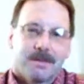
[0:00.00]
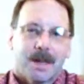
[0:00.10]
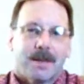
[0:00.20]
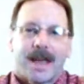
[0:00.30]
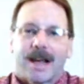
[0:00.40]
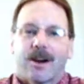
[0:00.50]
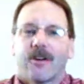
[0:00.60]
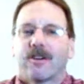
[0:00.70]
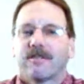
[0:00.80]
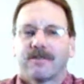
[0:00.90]
maybe add
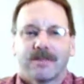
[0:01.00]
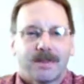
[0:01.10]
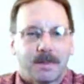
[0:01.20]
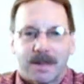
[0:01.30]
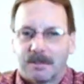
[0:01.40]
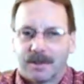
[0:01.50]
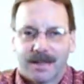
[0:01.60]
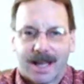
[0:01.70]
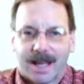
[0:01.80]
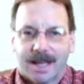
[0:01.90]
150 people a
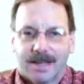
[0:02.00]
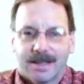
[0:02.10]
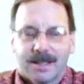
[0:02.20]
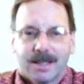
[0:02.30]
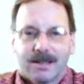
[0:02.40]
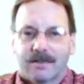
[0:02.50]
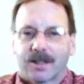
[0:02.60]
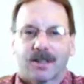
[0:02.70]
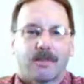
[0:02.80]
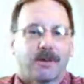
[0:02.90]
day
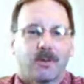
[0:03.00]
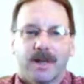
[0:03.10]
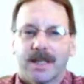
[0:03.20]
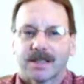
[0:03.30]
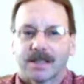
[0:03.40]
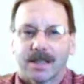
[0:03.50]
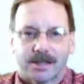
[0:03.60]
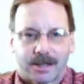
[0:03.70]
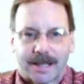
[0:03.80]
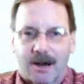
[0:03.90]
for a couple of weeks to
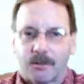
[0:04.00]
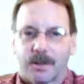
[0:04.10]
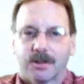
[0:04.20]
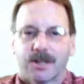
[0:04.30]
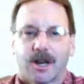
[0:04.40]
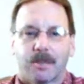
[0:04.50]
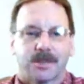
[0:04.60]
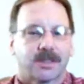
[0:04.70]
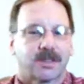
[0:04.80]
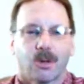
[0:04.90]
get your account built up.
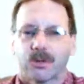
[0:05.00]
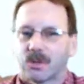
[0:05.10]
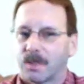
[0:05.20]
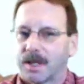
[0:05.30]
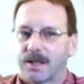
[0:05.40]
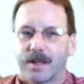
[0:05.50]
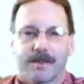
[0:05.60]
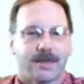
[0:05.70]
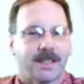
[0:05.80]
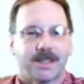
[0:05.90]
It's a social media.
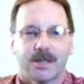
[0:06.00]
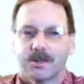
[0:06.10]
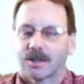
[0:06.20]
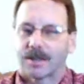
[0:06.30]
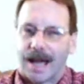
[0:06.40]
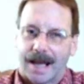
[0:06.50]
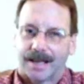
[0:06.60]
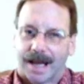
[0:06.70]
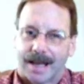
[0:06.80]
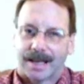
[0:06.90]
If they see you just
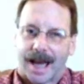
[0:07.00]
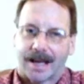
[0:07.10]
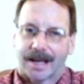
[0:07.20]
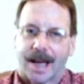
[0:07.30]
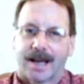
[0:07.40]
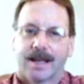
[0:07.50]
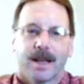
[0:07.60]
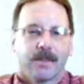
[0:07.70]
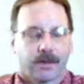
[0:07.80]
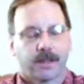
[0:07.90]
adding, they're
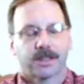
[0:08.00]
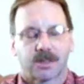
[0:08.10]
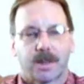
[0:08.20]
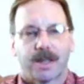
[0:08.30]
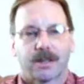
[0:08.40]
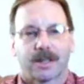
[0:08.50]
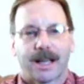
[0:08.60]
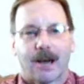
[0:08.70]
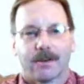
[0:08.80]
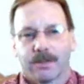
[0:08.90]
going to suspend your
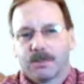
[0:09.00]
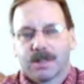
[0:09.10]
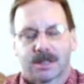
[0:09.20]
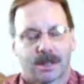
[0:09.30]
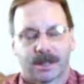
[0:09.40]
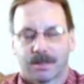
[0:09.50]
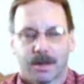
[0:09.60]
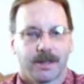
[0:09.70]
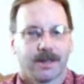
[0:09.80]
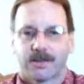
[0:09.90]
account and you'll be stuck in the
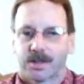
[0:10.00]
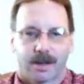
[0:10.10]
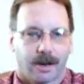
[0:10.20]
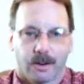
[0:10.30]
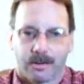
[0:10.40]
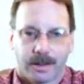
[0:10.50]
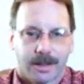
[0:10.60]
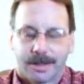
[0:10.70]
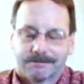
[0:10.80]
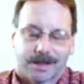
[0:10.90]
mud and you'll have to start over.
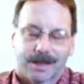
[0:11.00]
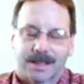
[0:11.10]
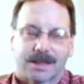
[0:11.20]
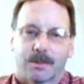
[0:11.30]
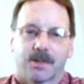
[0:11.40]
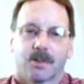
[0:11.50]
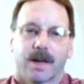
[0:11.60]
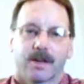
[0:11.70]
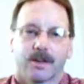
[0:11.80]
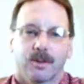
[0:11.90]
And that's not what you
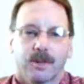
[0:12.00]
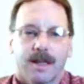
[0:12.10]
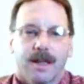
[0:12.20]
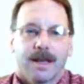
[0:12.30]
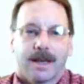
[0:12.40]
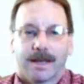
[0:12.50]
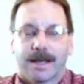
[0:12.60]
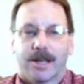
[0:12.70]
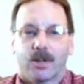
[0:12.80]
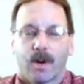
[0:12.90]
want to do. And
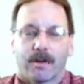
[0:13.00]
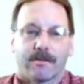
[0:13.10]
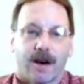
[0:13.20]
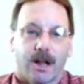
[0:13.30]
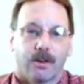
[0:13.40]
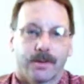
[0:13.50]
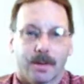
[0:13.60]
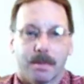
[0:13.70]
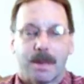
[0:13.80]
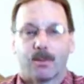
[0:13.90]
again, you want to follow
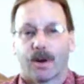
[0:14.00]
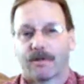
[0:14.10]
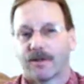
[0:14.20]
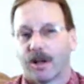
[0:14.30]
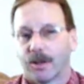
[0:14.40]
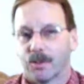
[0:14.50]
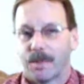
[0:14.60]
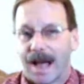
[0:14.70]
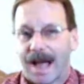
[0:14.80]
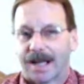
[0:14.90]
and people want to follow you
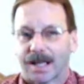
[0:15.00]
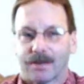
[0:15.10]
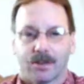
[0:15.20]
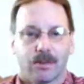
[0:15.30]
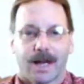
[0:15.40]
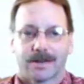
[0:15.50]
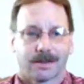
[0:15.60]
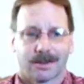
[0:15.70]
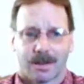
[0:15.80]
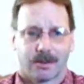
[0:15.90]
back. And if you do that
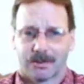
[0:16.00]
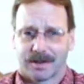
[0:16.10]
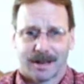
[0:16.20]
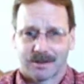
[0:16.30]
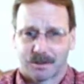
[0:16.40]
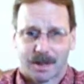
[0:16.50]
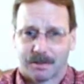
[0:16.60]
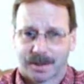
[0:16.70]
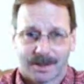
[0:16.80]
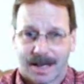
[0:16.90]
to a couple 3,000
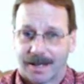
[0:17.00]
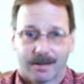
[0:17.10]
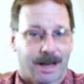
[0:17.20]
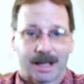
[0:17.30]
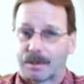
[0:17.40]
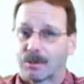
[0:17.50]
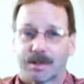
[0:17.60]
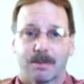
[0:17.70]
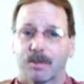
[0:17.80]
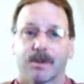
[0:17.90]
people in a day, you're not going to be able
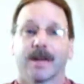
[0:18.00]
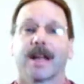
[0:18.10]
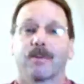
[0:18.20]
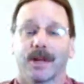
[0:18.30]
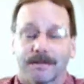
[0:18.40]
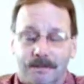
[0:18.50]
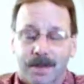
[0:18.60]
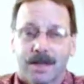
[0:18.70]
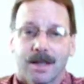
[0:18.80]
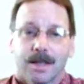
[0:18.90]
to keep up with it anyway.
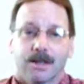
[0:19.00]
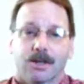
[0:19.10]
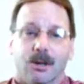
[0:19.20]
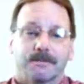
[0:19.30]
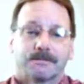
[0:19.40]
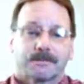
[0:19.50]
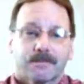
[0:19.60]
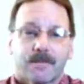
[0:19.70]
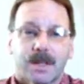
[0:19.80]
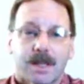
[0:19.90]
So,
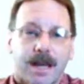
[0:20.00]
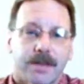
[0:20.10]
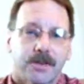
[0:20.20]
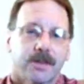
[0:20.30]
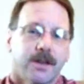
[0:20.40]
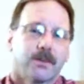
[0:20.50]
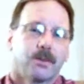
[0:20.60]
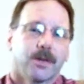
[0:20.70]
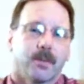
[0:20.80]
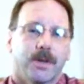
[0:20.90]
and there's another
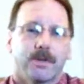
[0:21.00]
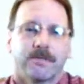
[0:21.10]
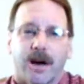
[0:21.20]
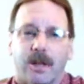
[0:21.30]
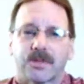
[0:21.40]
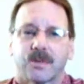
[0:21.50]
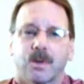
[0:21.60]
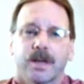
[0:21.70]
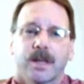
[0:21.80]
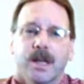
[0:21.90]
rule that when you follow
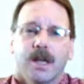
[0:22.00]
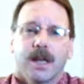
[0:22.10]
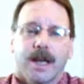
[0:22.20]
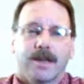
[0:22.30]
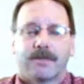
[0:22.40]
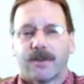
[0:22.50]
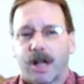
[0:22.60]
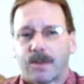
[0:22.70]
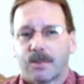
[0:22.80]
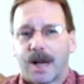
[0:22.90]
someone and they
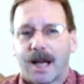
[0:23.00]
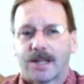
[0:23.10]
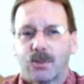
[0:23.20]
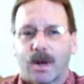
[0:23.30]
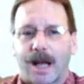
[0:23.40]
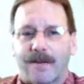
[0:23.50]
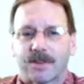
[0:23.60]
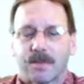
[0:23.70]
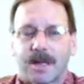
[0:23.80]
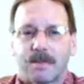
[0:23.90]
follow you back, you want to have
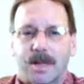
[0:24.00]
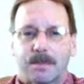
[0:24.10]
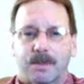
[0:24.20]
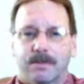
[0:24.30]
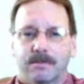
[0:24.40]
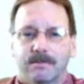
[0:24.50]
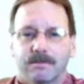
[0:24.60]
as many people